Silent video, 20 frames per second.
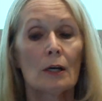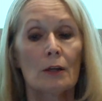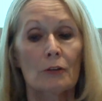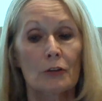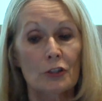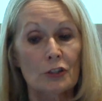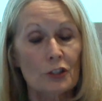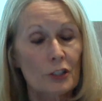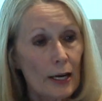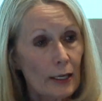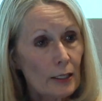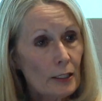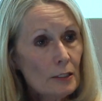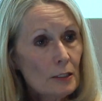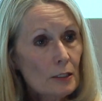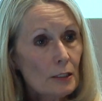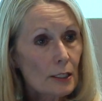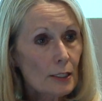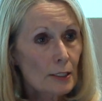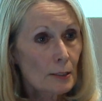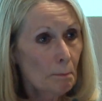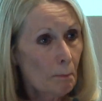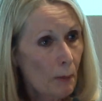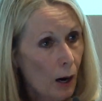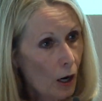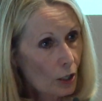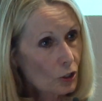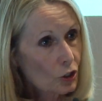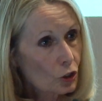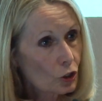The second is
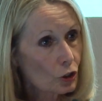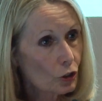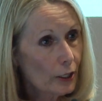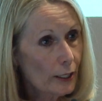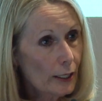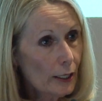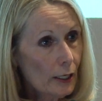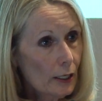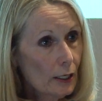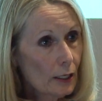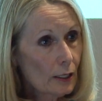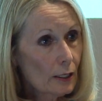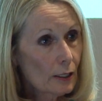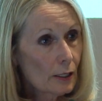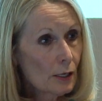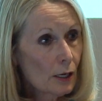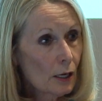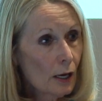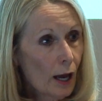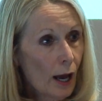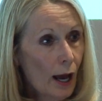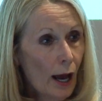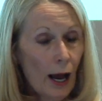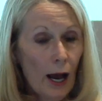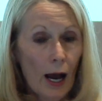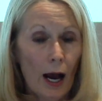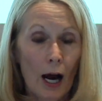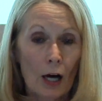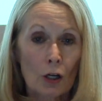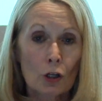mastery,
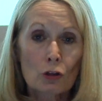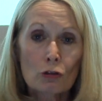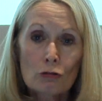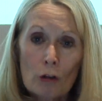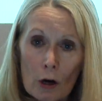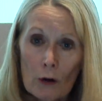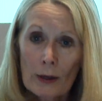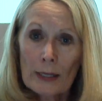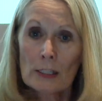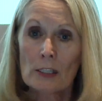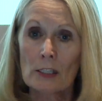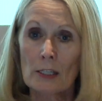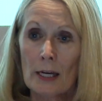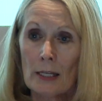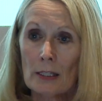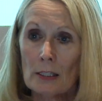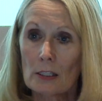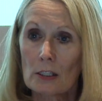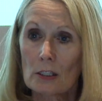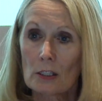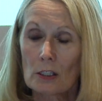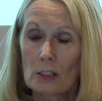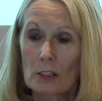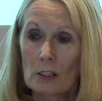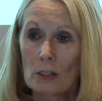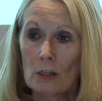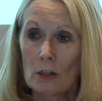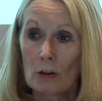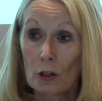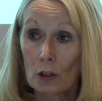a growing sense
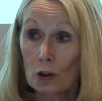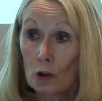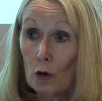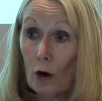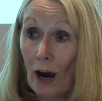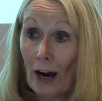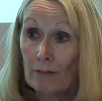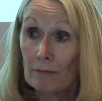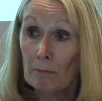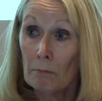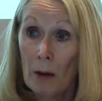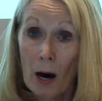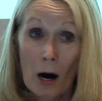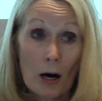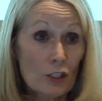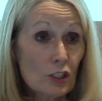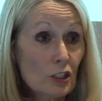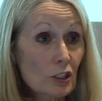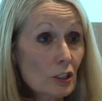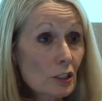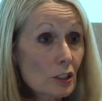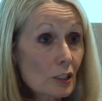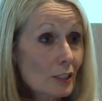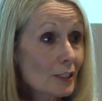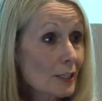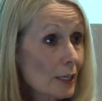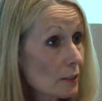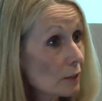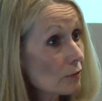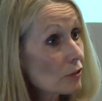that you have mastered a
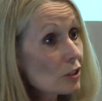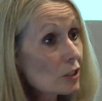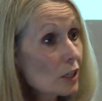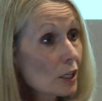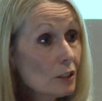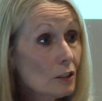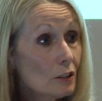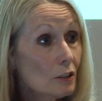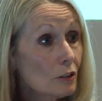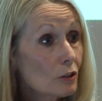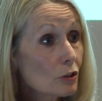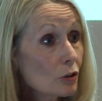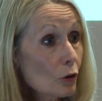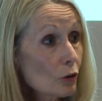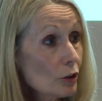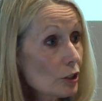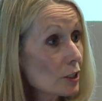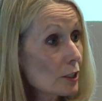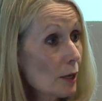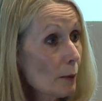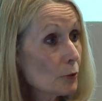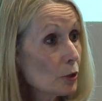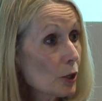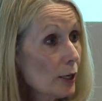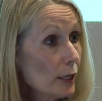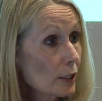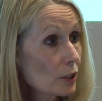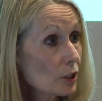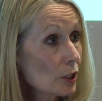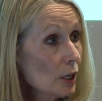set of skills or a
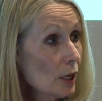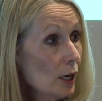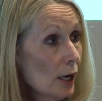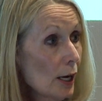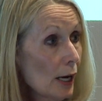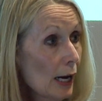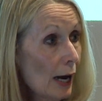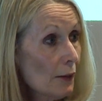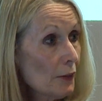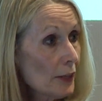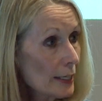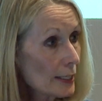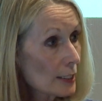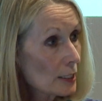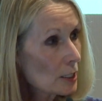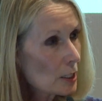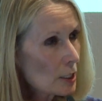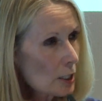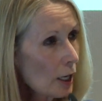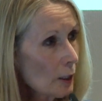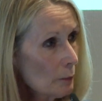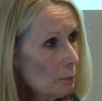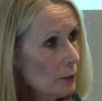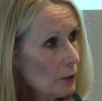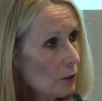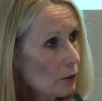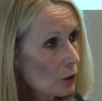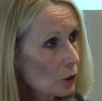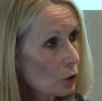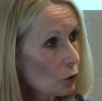subject, and the
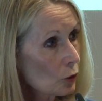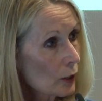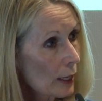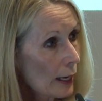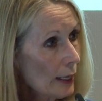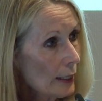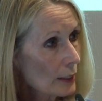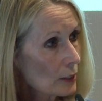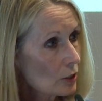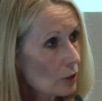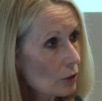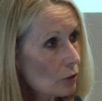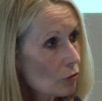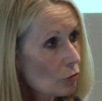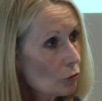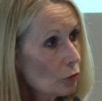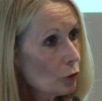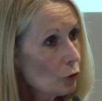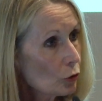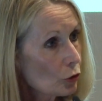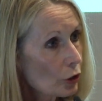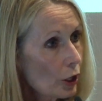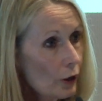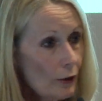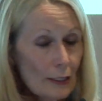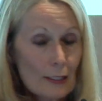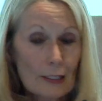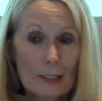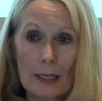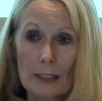excitement that you get through your
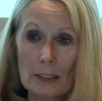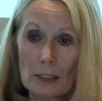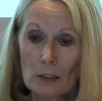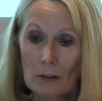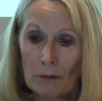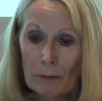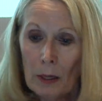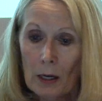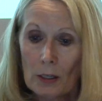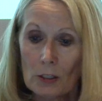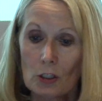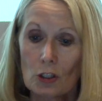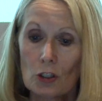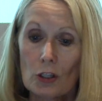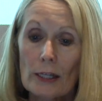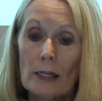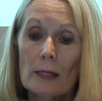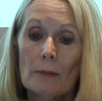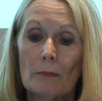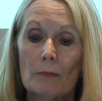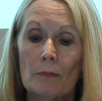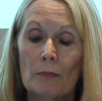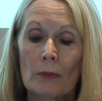growing sense of mastery.